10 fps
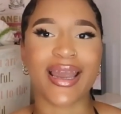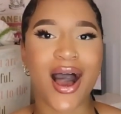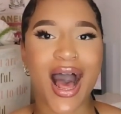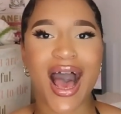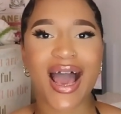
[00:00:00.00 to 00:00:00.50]

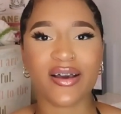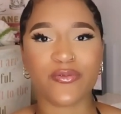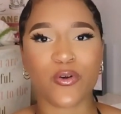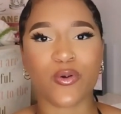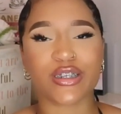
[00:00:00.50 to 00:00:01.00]
Now, I,
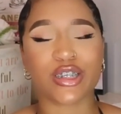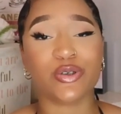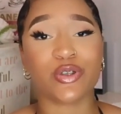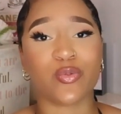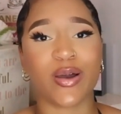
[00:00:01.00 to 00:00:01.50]
of
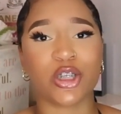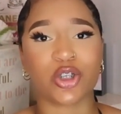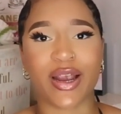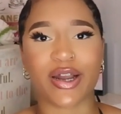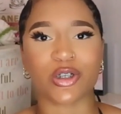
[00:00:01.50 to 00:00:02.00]
course, used
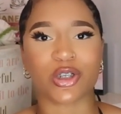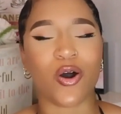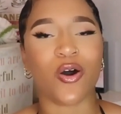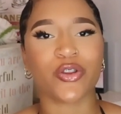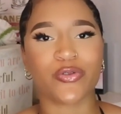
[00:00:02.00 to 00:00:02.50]
waist
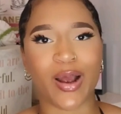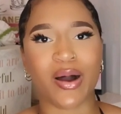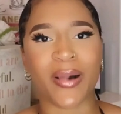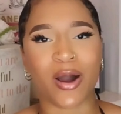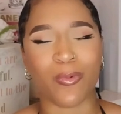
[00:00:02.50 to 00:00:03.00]
trainers all
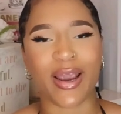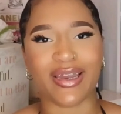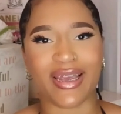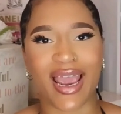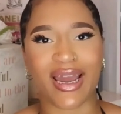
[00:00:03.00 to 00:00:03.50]
throughout my
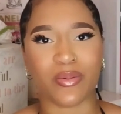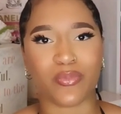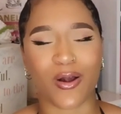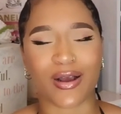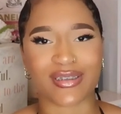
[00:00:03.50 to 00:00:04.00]
weight
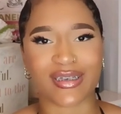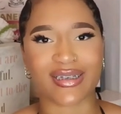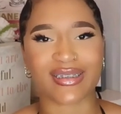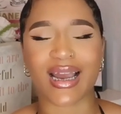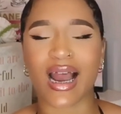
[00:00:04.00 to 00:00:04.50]
gaining
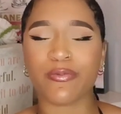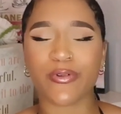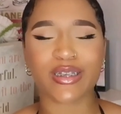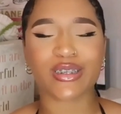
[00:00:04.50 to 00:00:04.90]
process, and I